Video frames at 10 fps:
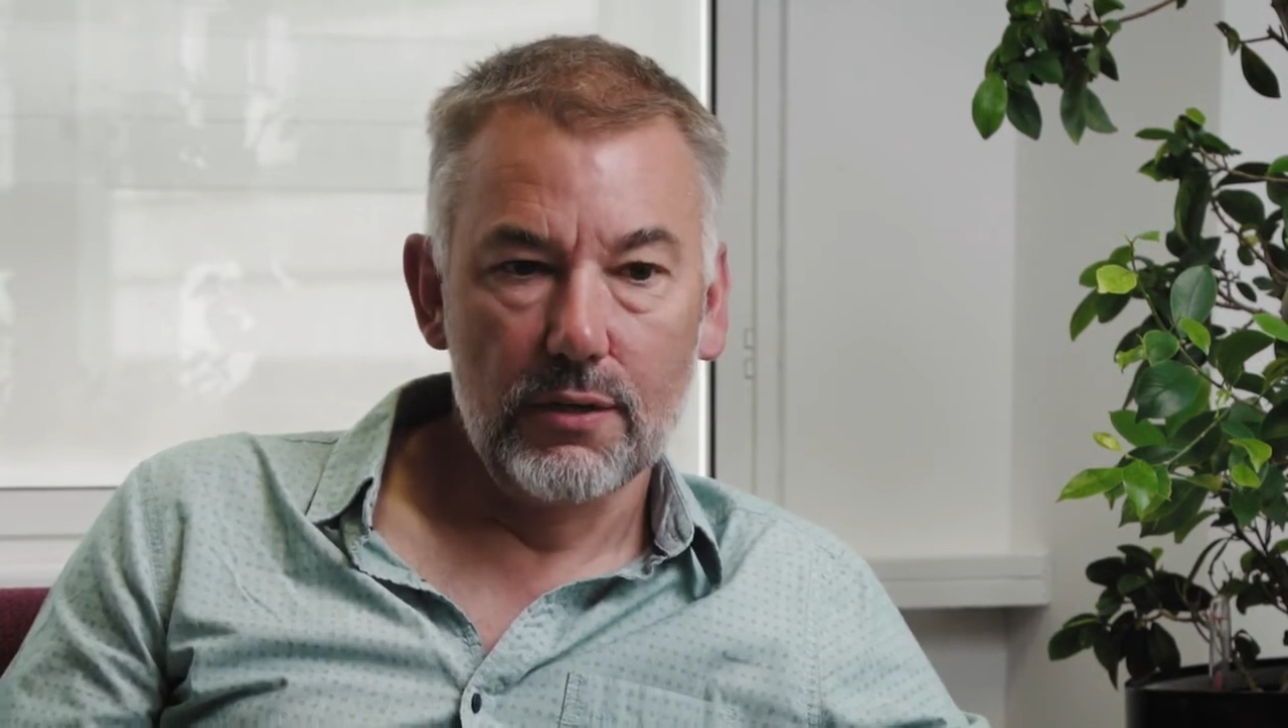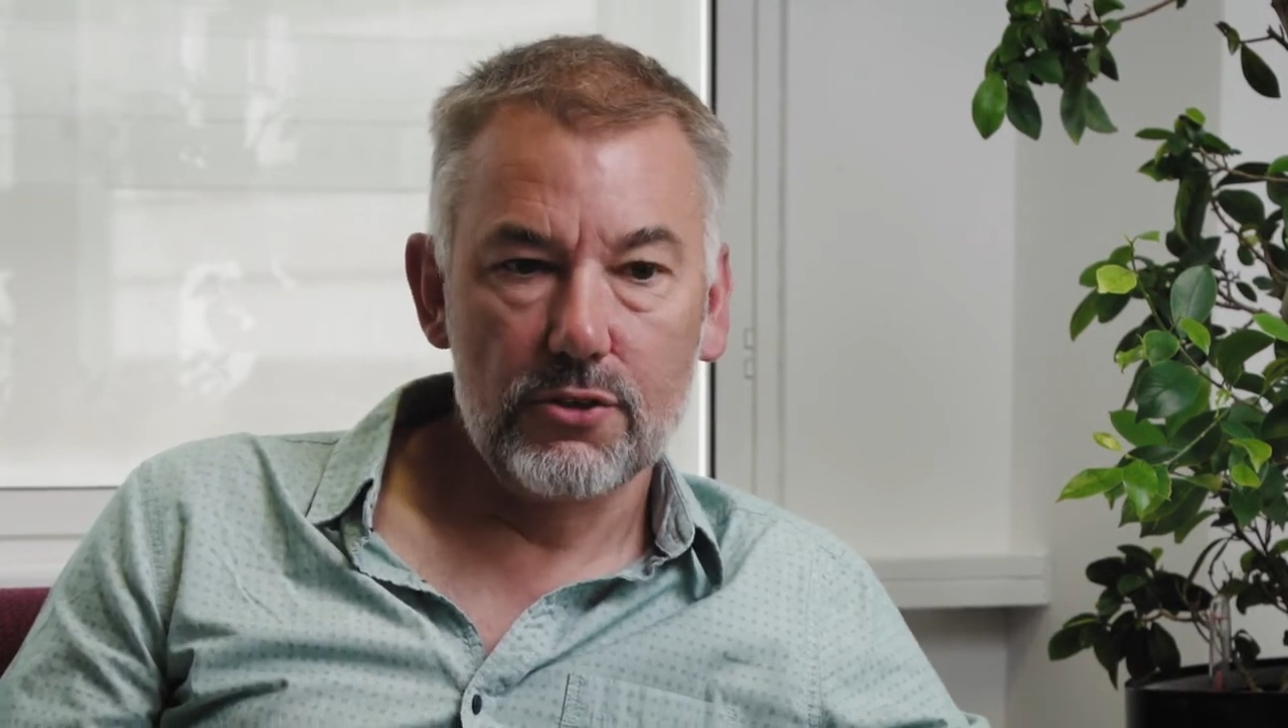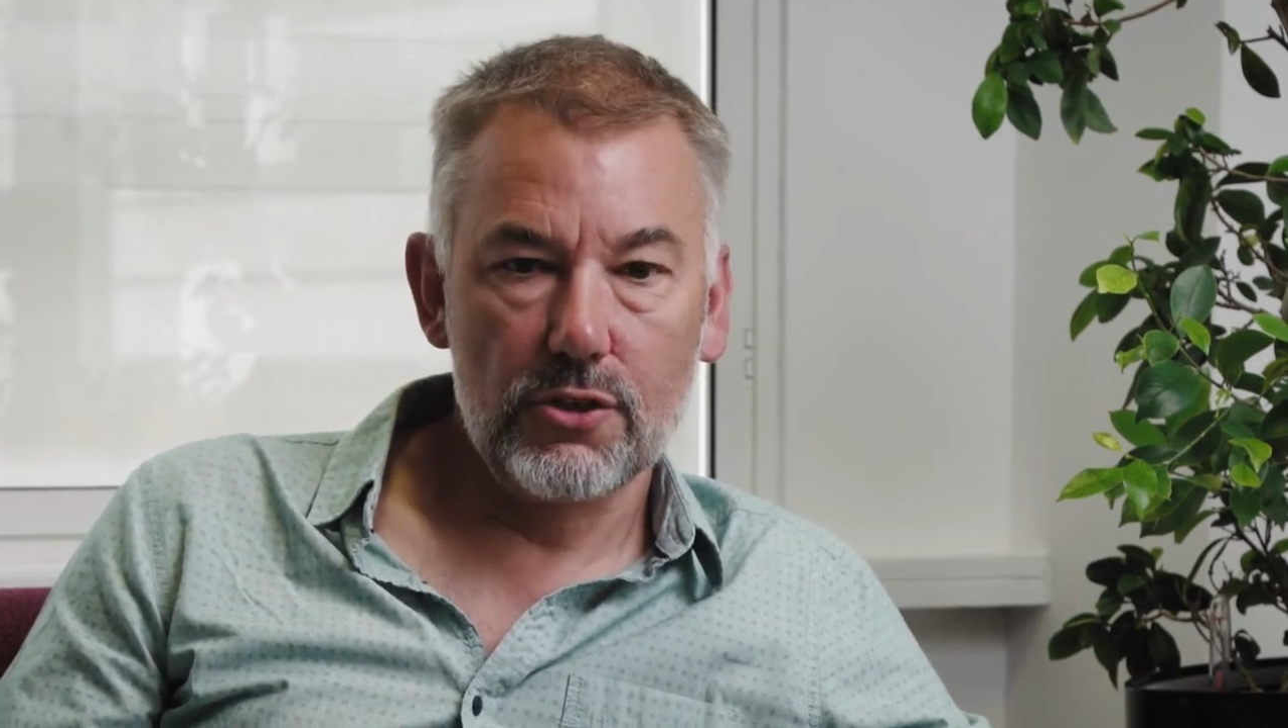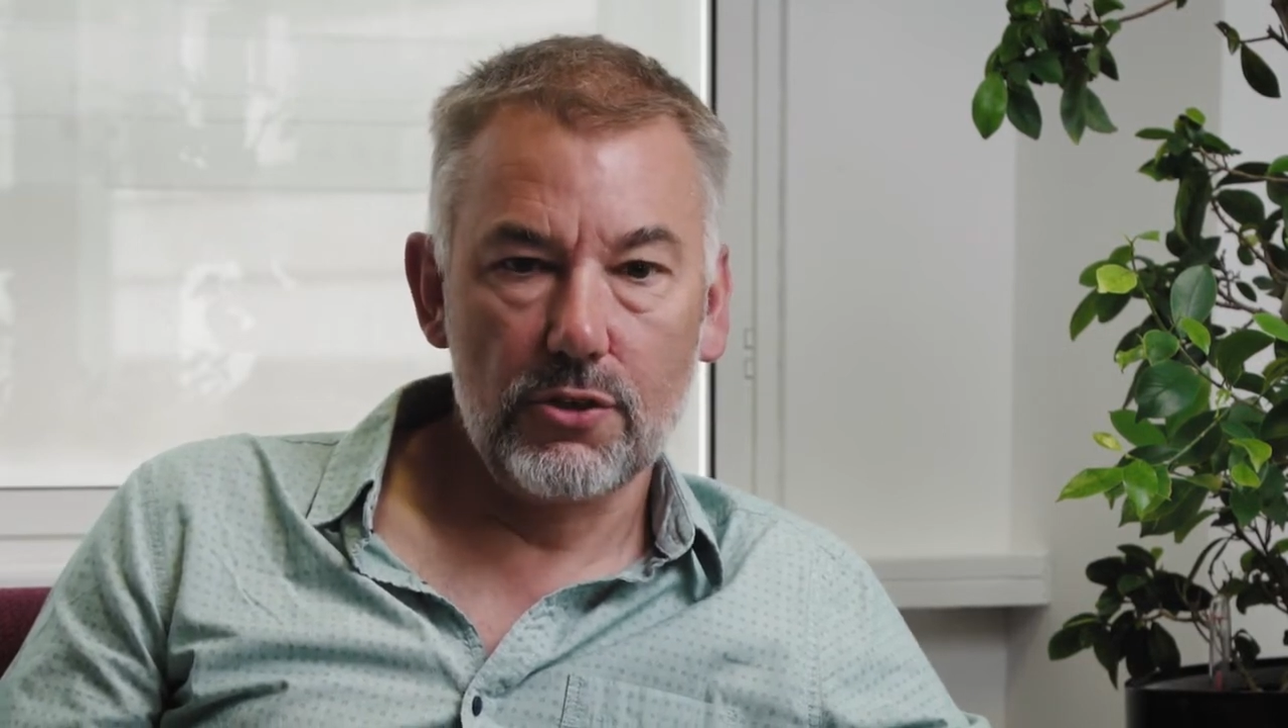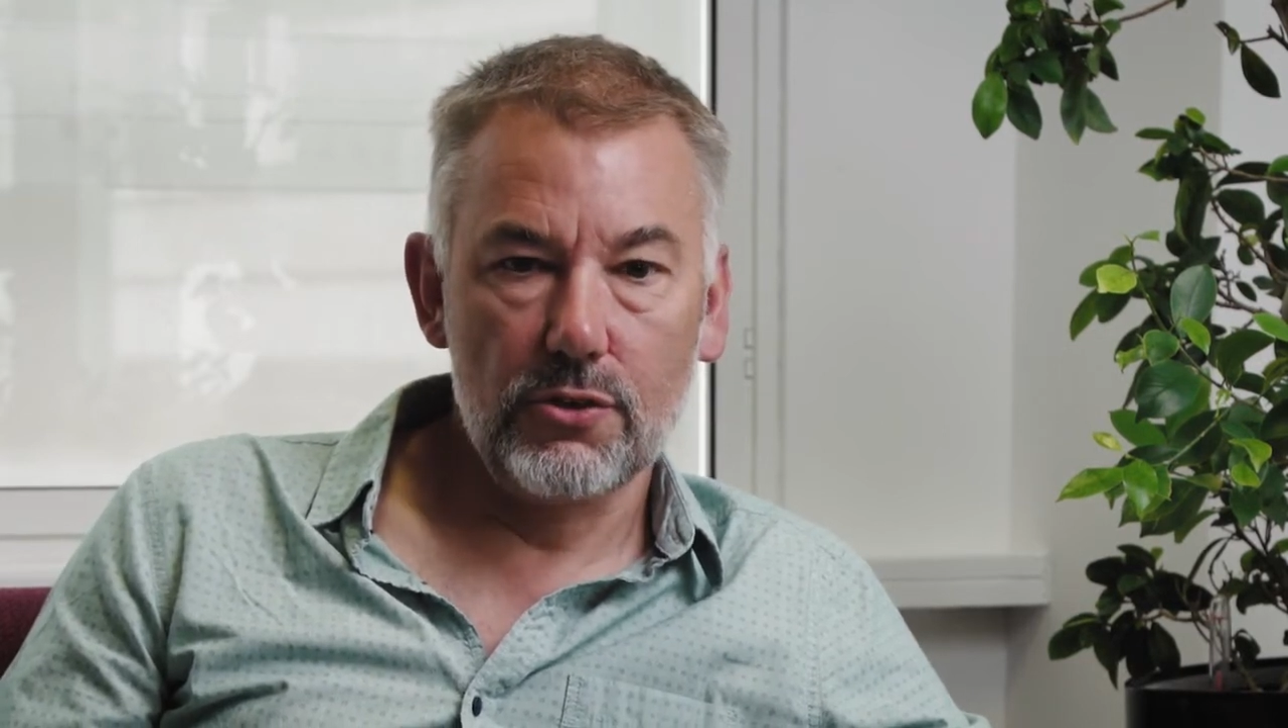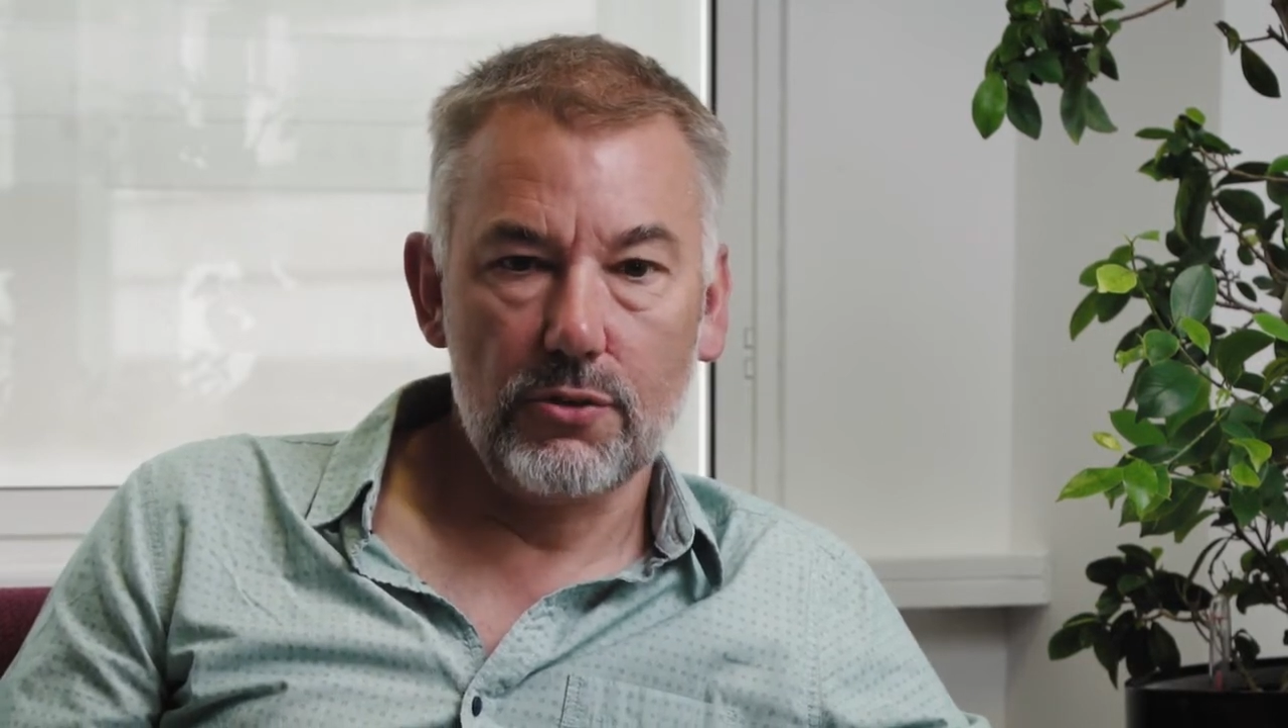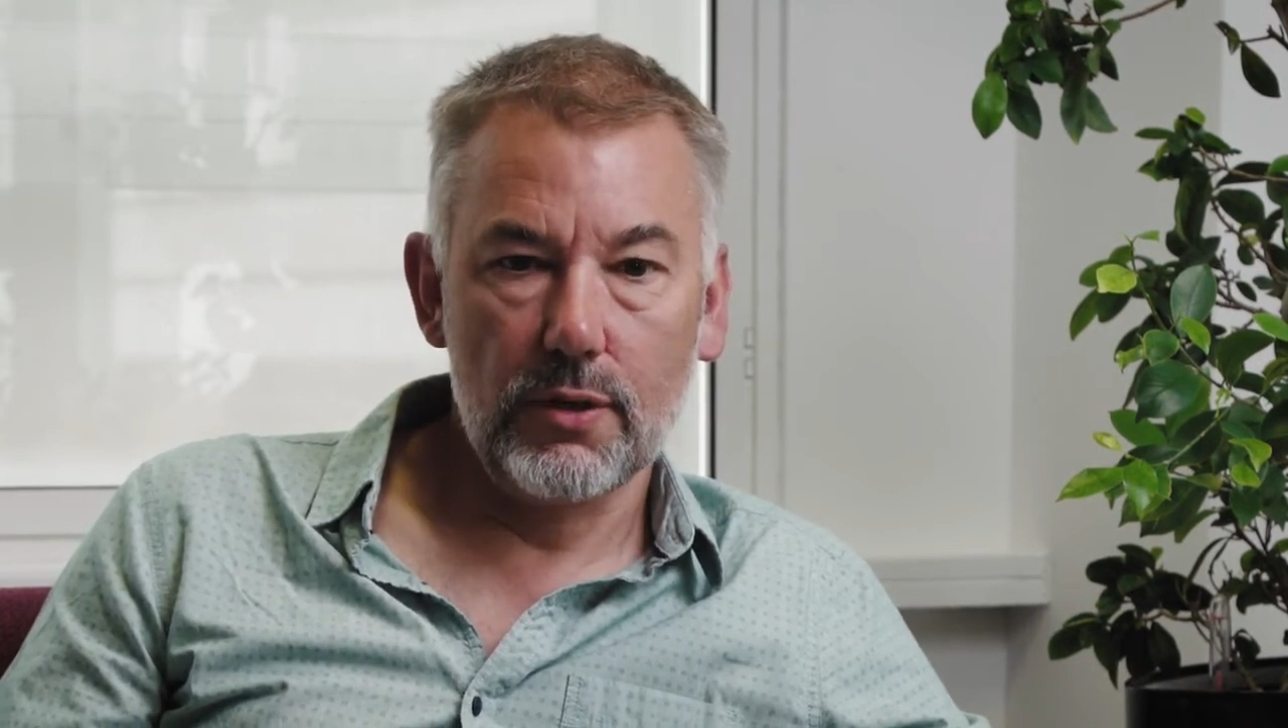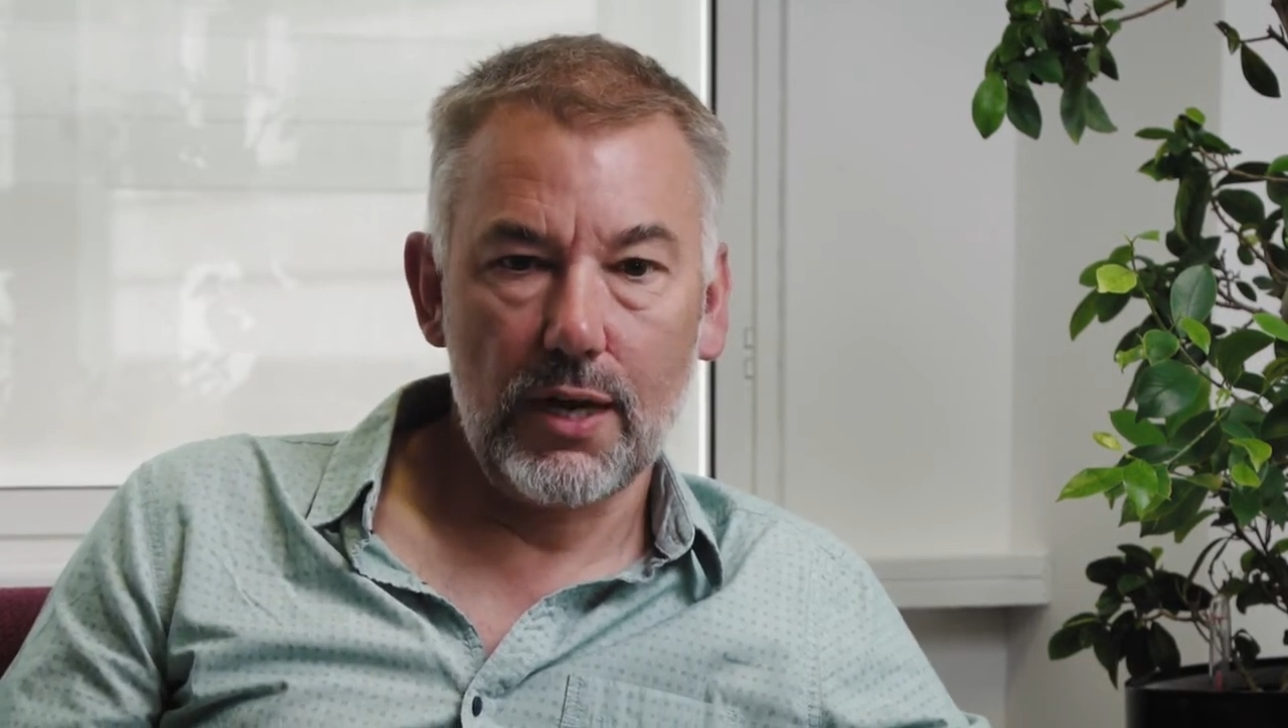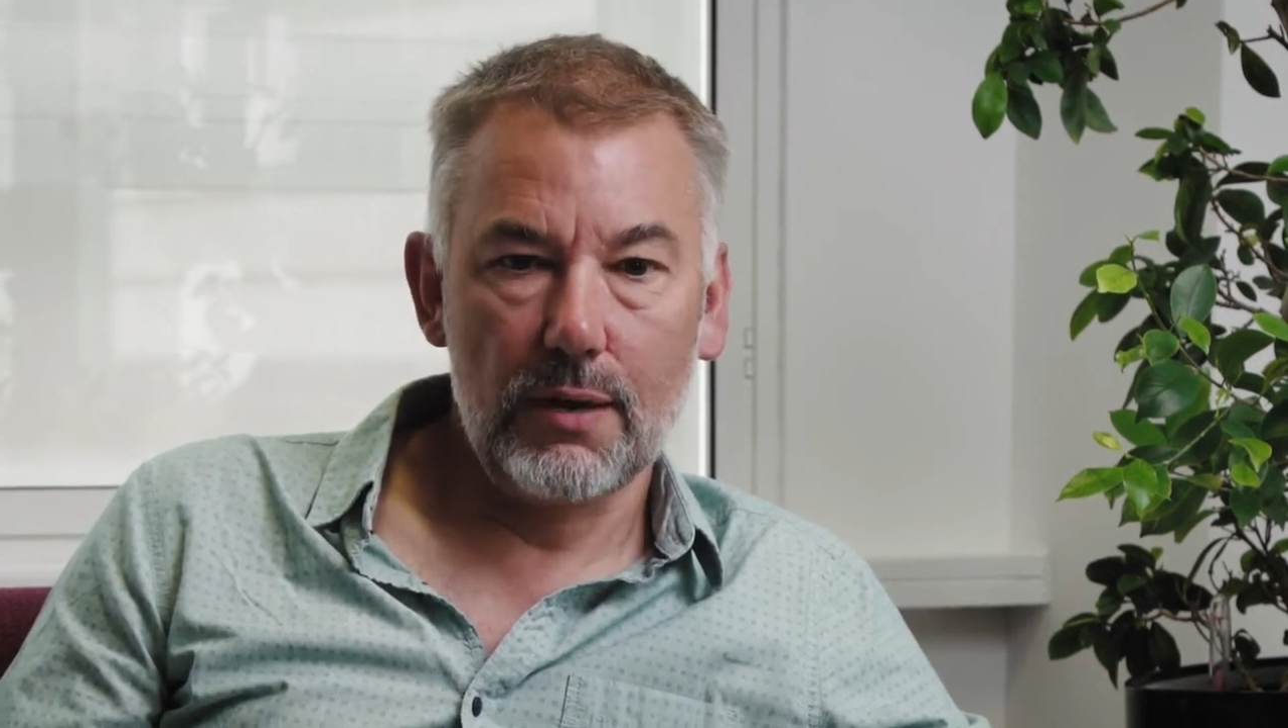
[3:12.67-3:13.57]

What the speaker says: to